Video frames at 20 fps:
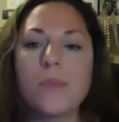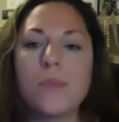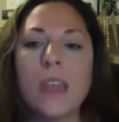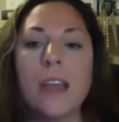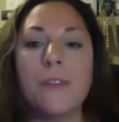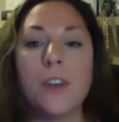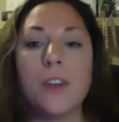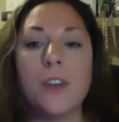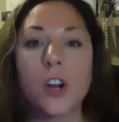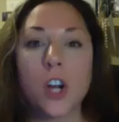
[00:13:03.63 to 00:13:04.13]

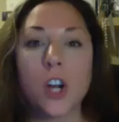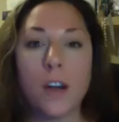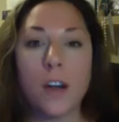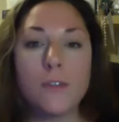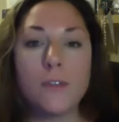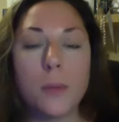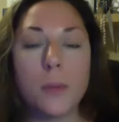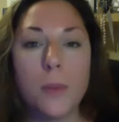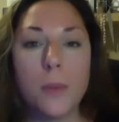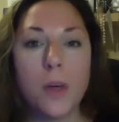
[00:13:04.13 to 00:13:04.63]
If you're
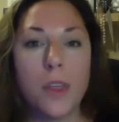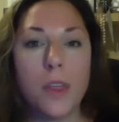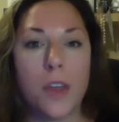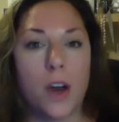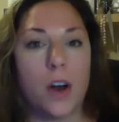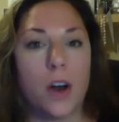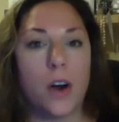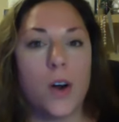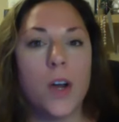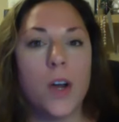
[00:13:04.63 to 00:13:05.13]
comfortable
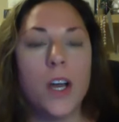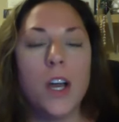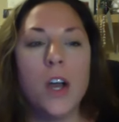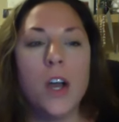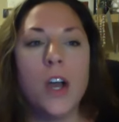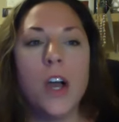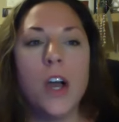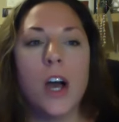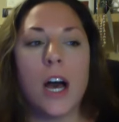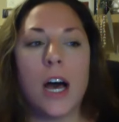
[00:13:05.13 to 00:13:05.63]
though,
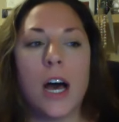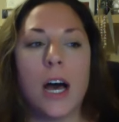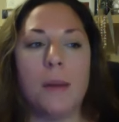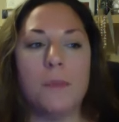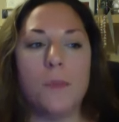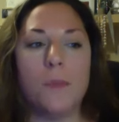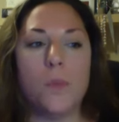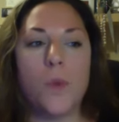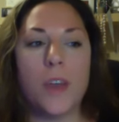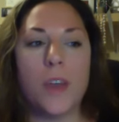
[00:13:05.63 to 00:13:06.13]

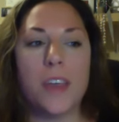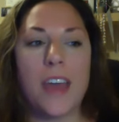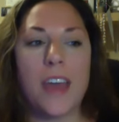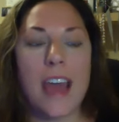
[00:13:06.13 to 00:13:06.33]
with